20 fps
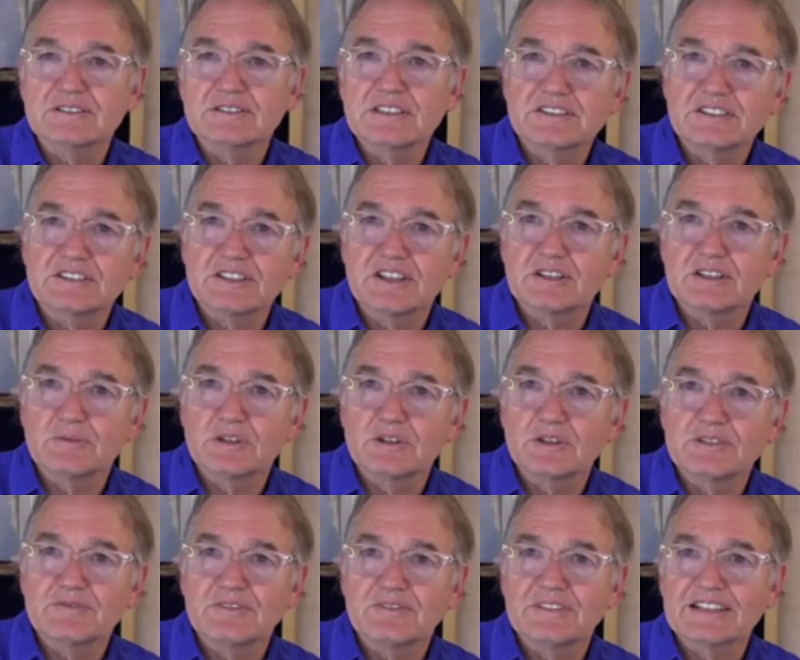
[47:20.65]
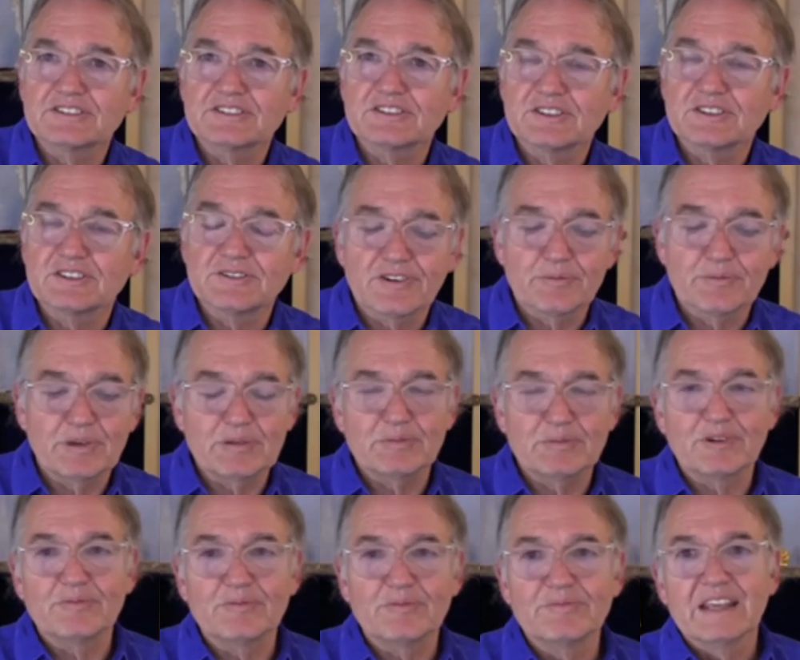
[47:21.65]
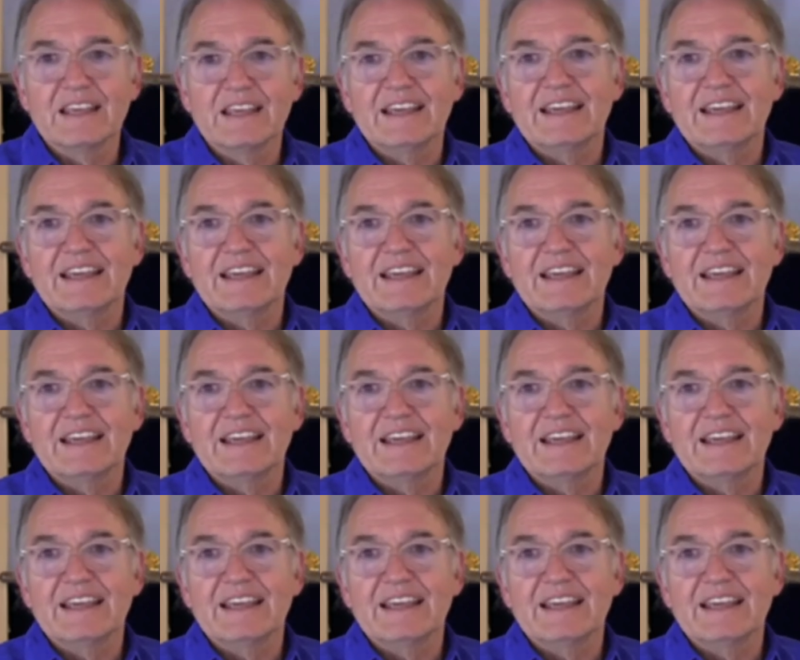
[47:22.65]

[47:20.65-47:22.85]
this is a good one extra for people,